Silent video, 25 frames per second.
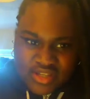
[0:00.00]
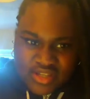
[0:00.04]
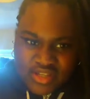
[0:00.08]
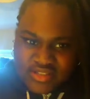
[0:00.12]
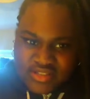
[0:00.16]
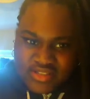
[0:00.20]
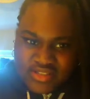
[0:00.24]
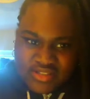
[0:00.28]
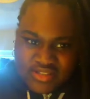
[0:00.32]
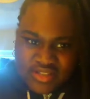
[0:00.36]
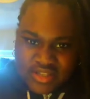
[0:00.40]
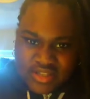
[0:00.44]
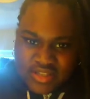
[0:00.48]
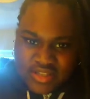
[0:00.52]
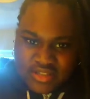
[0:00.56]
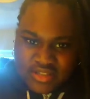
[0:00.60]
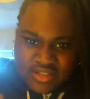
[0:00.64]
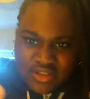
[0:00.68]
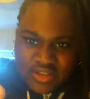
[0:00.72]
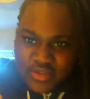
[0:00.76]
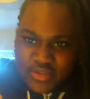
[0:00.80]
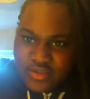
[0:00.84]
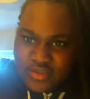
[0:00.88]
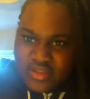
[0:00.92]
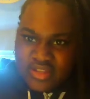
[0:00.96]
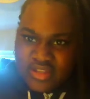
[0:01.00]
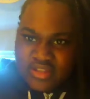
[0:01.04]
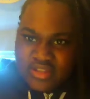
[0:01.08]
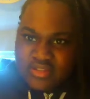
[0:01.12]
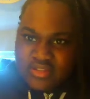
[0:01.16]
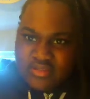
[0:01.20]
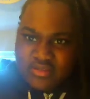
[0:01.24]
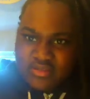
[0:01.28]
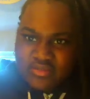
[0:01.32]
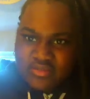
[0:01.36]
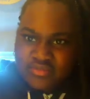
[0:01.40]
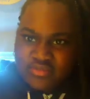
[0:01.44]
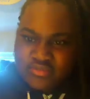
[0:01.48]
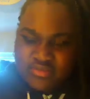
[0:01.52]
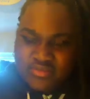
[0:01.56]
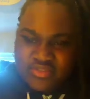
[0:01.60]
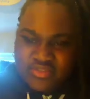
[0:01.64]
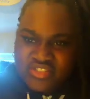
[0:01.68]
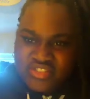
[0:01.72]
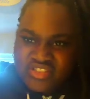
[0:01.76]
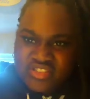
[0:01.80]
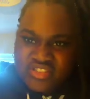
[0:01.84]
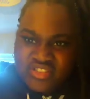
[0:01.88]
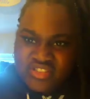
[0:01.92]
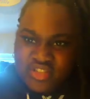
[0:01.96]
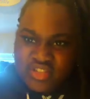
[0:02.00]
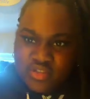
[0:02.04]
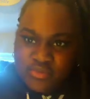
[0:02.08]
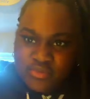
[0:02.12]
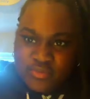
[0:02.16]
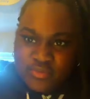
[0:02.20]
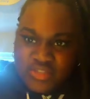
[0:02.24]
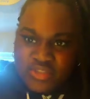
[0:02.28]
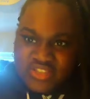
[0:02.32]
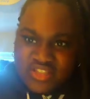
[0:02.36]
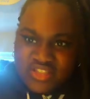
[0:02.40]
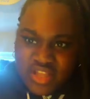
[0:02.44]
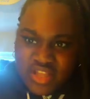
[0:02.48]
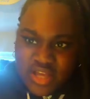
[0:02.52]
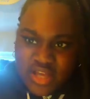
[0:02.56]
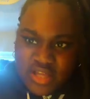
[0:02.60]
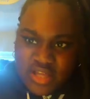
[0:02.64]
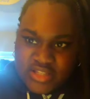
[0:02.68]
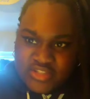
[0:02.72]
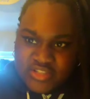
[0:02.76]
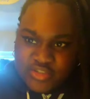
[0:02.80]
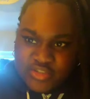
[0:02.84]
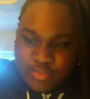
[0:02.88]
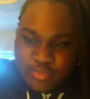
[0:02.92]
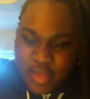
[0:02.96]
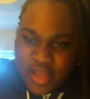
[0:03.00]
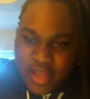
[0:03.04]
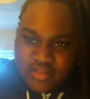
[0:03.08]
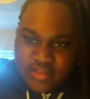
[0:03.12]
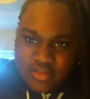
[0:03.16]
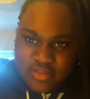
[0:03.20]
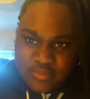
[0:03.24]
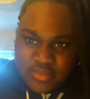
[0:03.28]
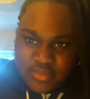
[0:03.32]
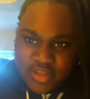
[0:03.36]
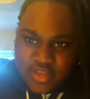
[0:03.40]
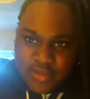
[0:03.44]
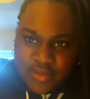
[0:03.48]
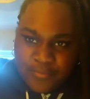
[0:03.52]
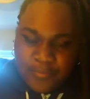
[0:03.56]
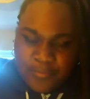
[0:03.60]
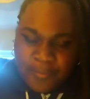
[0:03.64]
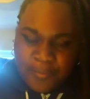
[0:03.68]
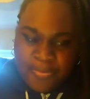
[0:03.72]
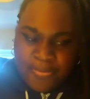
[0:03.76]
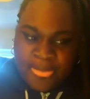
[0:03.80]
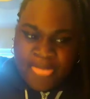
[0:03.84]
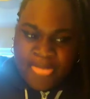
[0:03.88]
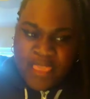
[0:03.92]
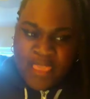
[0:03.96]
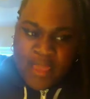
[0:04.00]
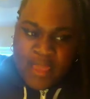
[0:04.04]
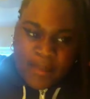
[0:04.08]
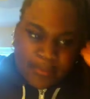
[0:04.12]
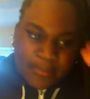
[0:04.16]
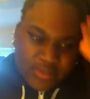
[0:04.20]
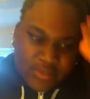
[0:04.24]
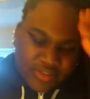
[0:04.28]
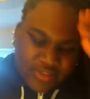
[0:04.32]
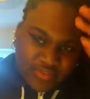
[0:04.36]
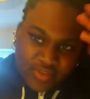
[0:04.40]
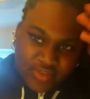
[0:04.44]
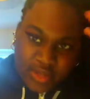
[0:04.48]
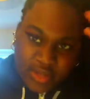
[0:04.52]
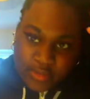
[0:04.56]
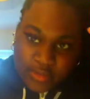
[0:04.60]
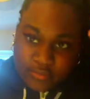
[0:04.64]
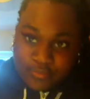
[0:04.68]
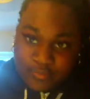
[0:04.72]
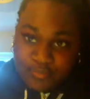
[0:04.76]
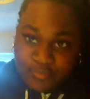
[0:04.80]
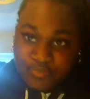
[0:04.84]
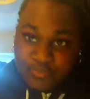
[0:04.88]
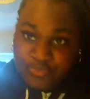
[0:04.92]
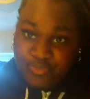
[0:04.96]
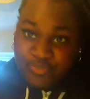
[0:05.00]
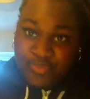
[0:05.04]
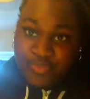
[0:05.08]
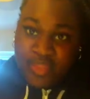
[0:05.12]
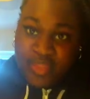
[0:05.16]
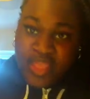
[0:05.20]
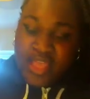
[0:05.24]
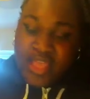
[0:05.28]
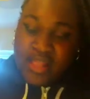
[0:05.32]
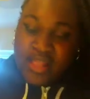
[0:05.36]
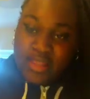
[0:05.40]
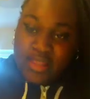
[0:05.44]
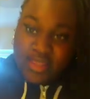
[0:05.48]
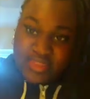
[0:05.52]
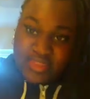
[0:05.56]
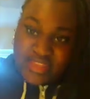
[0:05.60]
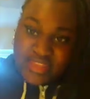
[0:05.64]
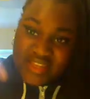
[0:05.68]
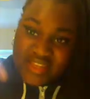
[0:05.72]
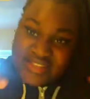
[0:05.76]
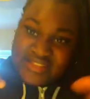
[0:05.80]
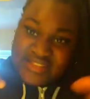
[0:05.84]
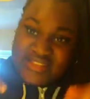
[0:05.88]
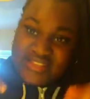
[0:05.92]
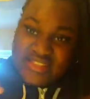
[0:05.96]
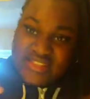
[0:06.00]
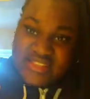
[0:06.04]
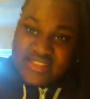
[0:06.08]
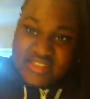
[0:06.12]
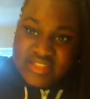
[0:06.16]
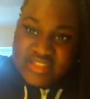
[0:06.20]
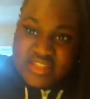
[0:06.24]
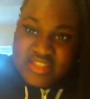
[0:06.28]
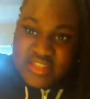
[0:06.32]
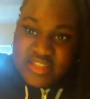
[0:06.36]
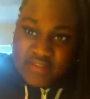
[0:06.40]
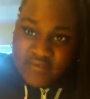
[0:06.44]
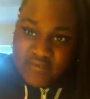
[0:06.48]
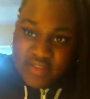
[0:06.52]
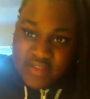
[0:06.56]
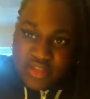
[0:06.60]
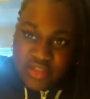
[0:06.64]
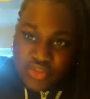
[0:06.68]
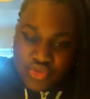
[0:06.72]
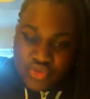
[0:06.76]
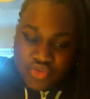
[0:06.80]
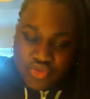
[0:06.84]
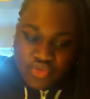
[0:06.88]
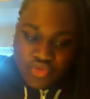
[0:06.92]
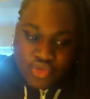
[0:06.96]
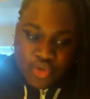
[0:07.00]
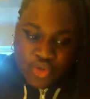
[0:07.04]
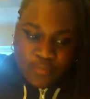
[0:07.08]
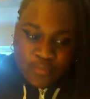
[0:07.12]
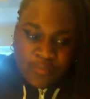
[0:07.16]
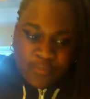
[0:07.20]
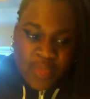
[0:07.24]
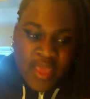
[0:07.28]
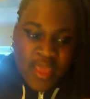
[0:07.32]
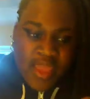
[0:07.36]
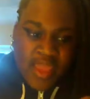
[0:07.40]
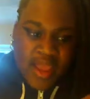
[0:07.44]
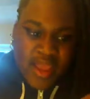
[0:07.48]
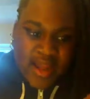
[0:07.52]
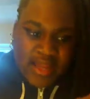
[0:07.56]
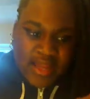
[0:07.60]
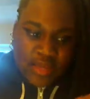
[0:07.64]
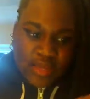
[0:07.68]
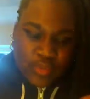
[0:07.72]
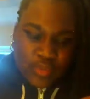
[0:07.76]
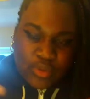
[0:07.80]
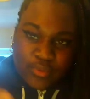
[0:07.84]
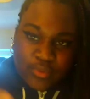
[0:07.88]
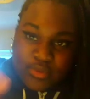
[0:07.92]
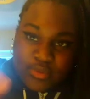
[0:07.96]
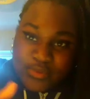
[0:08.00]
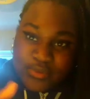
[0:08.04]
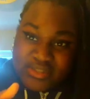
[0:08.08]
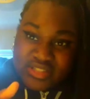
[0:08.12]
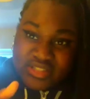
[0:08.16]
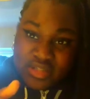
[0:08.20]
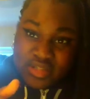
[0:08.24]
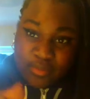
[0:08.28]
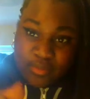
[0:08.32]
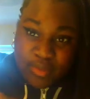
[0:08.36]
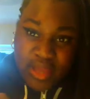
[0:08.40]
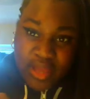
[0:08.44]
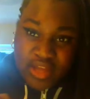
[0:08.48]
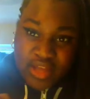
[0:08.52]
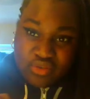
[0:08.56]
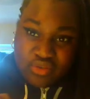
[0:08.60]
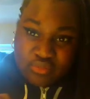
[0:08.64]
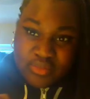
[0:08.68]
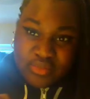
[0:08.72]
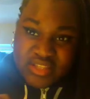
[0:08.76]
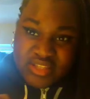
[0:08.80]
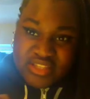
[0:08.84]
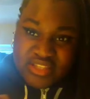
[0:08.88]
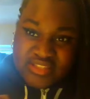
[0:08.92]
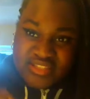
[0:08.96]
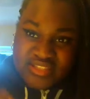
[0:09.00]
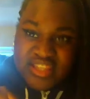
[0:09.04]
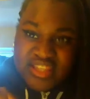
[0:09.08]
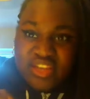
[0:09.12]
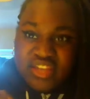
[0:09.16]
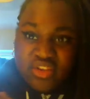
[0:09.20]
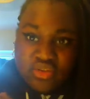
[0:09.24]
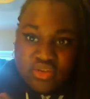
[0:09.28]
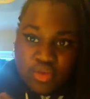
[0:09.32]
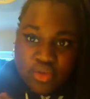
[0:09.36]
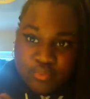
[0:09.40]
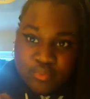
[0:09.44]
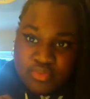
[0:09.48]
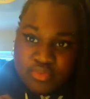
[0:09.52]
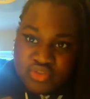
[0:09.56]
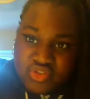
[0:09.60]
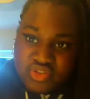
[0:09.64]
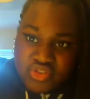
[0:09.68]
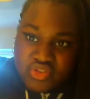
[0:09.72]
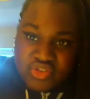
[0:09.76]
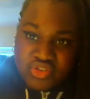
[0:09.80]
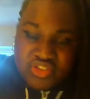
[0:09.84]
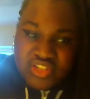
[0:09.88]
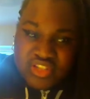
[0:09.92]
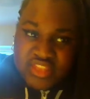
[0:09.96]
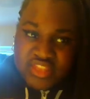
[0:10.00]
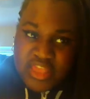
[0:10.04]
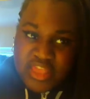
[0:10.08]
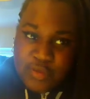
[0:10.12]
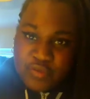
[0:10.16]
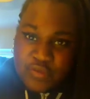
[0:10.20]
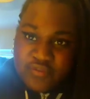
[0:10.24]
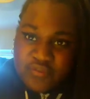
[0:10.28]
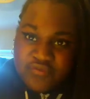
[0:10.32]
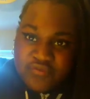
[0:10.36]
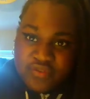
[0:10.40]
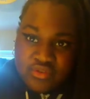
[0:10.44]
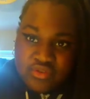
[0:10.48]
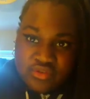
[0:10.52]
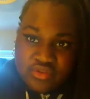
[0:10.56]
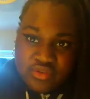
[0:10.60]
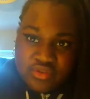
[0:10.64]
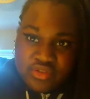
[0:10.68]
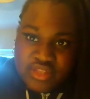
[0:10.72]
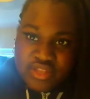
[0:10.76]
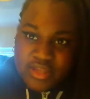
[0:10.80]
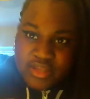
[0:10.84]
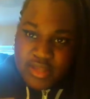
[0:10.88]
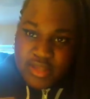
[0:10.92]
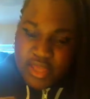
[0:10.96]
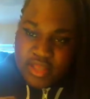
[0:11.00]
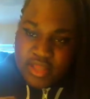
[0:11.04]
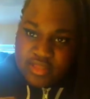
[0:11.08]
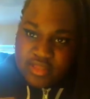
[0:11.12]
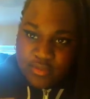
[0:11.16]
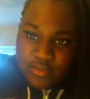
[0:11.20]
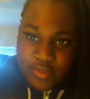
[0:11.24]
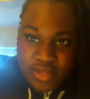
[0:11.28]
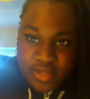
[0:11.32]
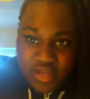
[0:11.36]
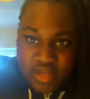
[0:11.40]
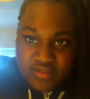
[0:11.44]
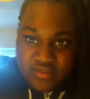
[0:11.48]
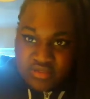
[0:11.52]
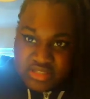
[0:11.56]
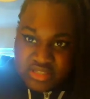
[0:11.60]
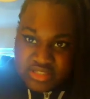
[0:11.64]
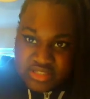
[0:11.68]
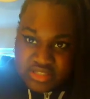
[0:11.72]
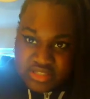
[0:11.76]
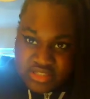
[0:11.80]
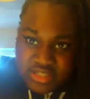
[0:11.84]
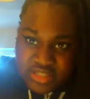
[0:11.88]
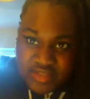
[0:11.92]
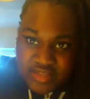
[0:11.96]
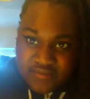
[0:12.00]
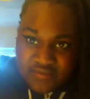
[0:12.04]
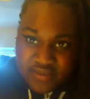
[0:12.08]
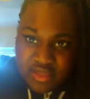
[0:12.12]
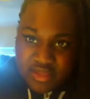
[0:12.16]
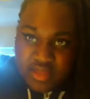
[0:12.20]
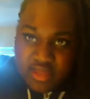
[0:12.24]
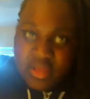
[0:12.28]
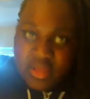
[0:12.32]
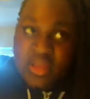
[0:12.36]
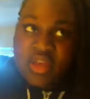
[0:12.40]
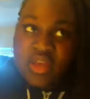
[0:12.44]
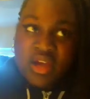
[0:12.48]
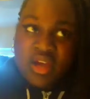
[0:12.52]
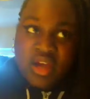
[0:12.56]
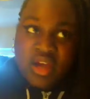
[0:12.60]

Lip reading: It's just like, okay, all just so much lies just packed up there, but it's fine. Like they had CCTV in the room, and like when we went to the panel meetings, they could not produce it. They refused. We don't have CCTV.